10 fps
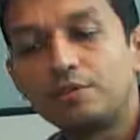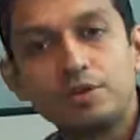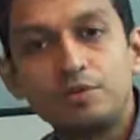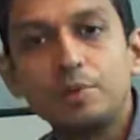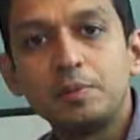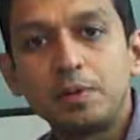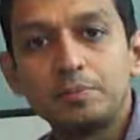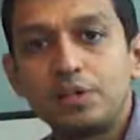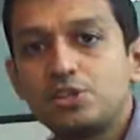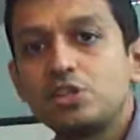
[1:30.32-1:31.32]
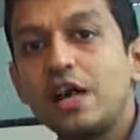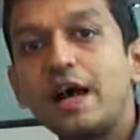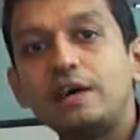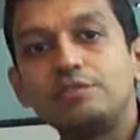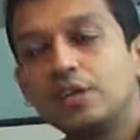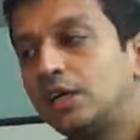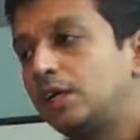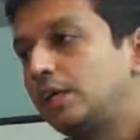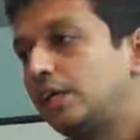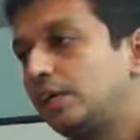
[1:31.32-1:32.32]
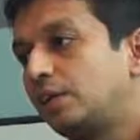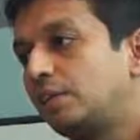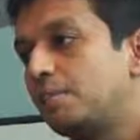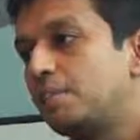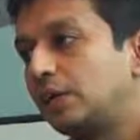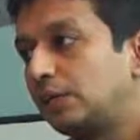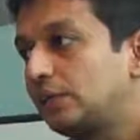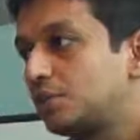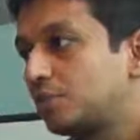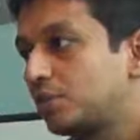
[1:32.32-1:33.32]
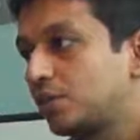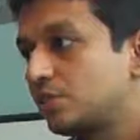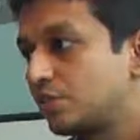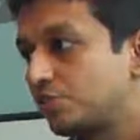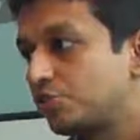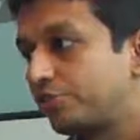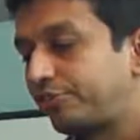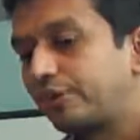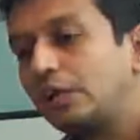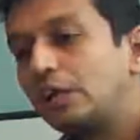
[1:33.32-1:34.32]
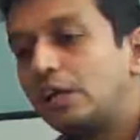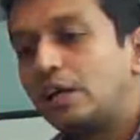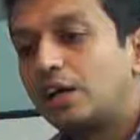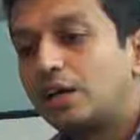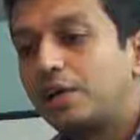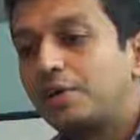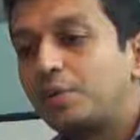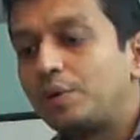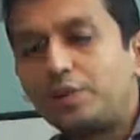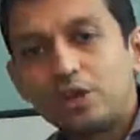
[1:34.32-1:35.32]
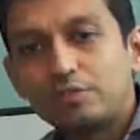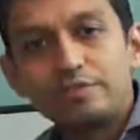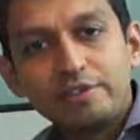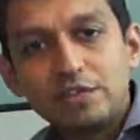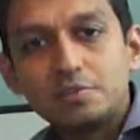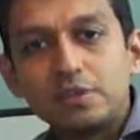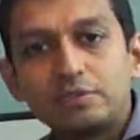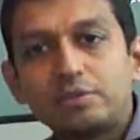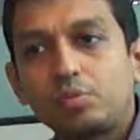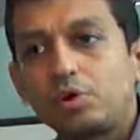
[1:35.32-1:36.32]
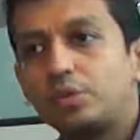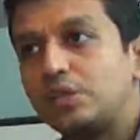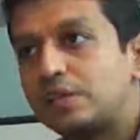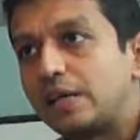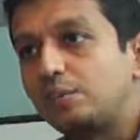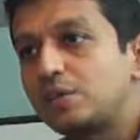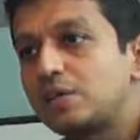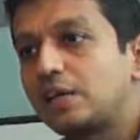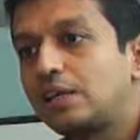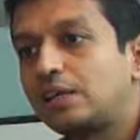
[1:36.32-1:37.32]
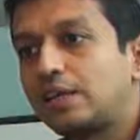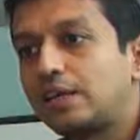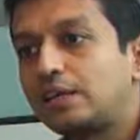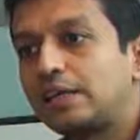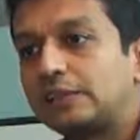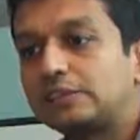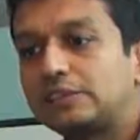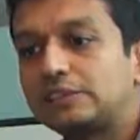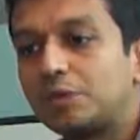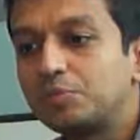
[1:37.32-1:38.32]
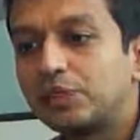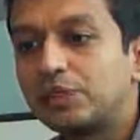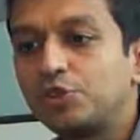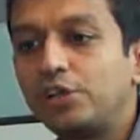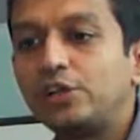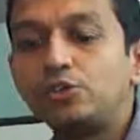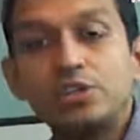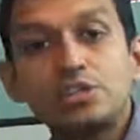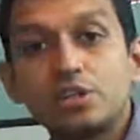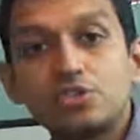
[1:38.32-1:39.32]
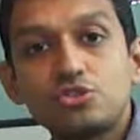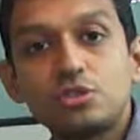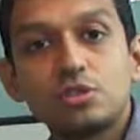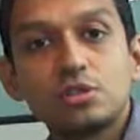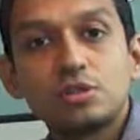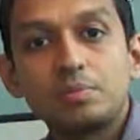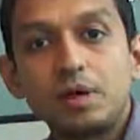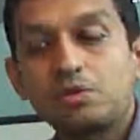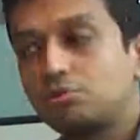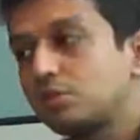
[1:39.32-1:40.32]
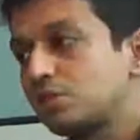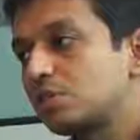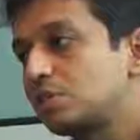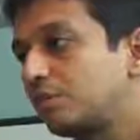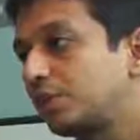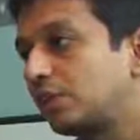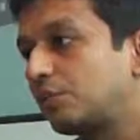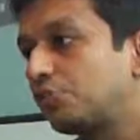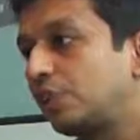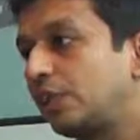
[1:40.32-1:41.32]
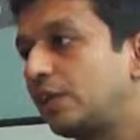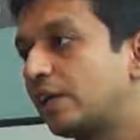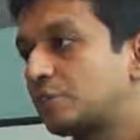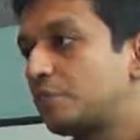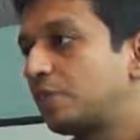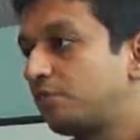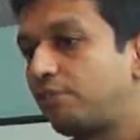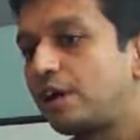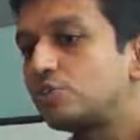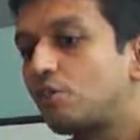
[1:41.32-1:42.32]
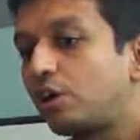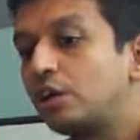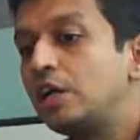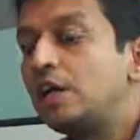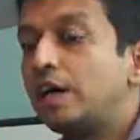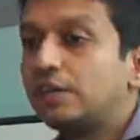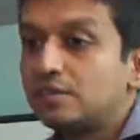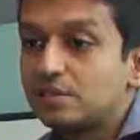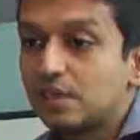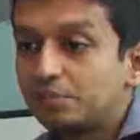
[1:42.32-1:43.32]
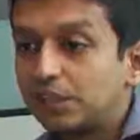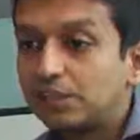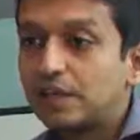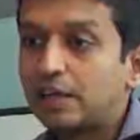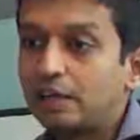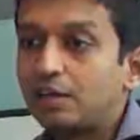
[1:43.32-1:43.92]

the women population have in making these purchase decisions. When we talk of investments, what do we say? We say that, this is something that you need to research about, this is something that you need expert advice on, and this is something that